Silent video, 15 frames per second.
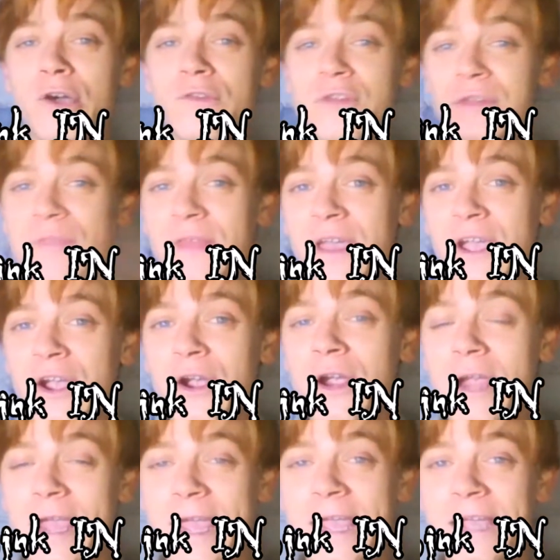over there
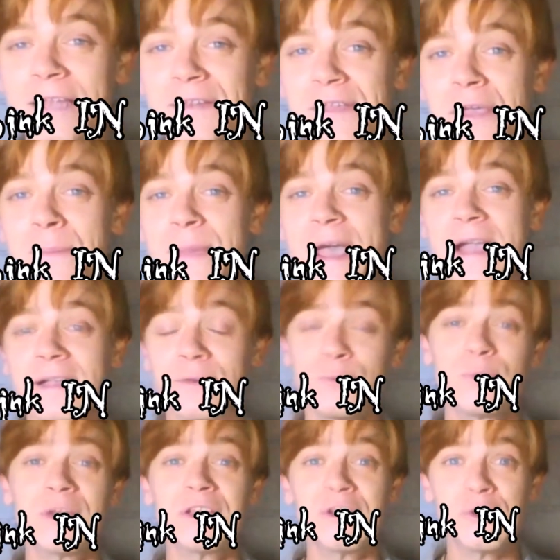and come back
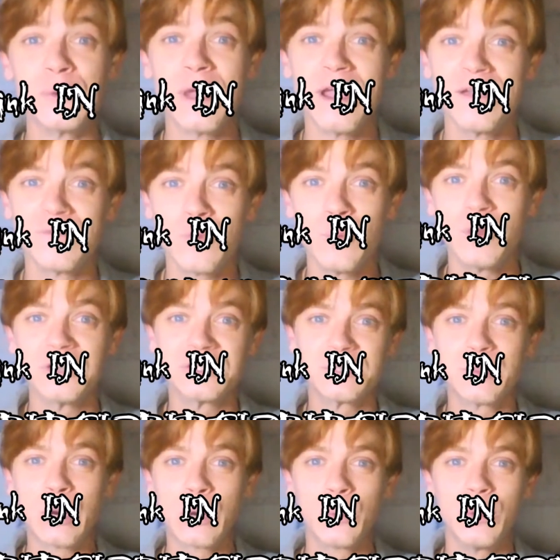when you have watched
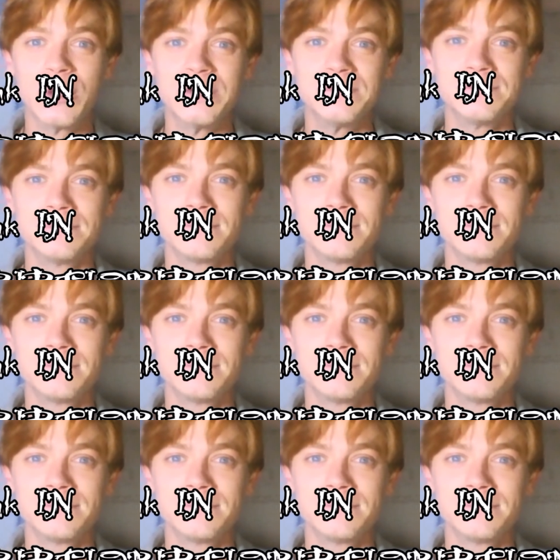part 1.